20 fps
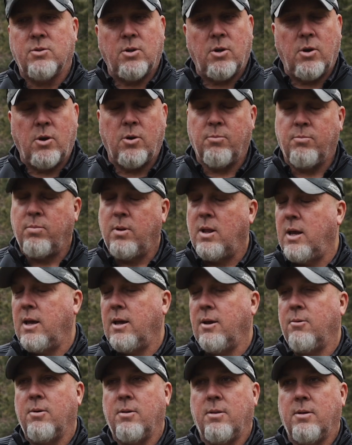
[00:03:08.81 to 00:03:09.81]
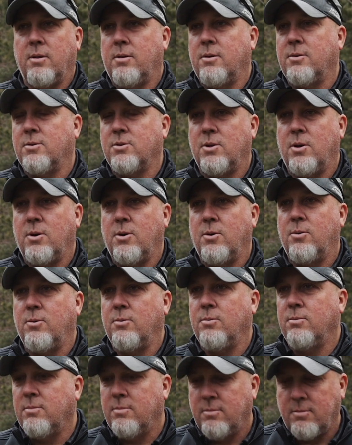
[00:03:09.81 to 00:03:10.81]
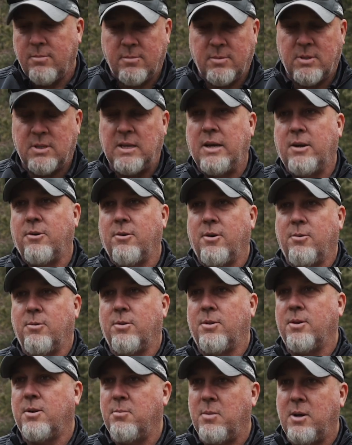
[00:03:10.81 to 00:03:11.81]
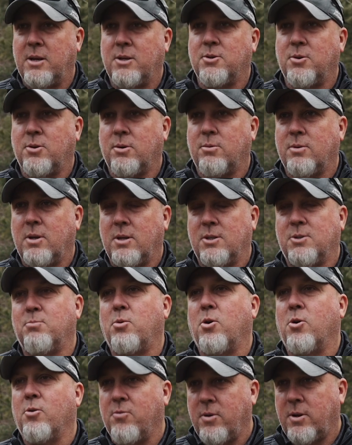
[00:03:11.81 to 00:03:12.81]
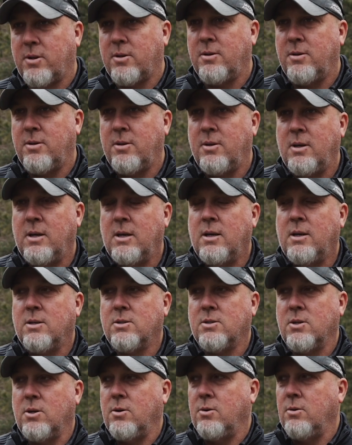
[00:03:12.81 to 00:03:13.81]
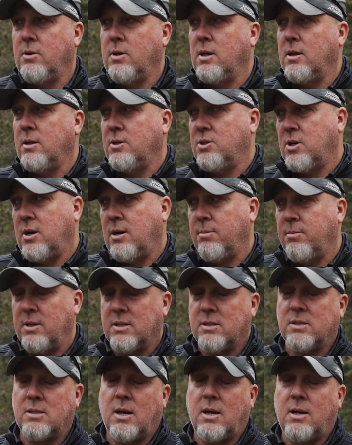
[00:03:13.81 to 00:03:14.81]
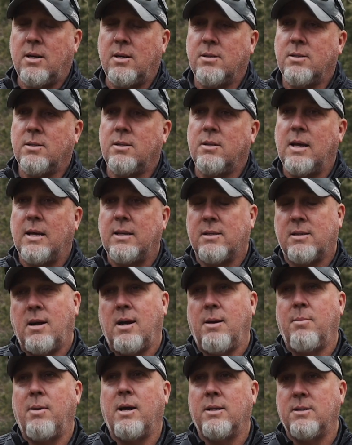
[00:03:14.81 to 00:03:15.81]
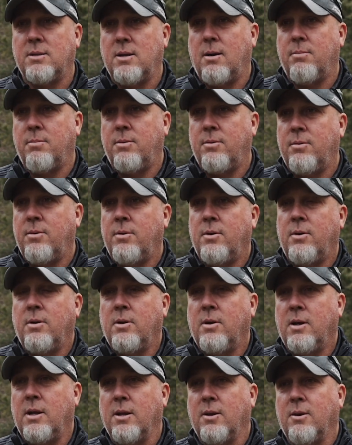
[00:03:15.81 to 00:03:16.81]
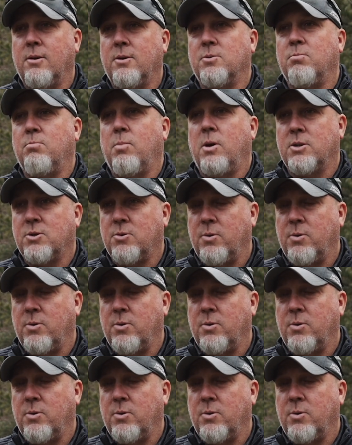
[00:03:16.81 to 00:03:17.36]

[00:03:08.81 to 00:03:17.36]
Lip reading: no playing with it, there's no tinkering with it to make sure it's perfect. So in a job this size, that time adds up, and it goes much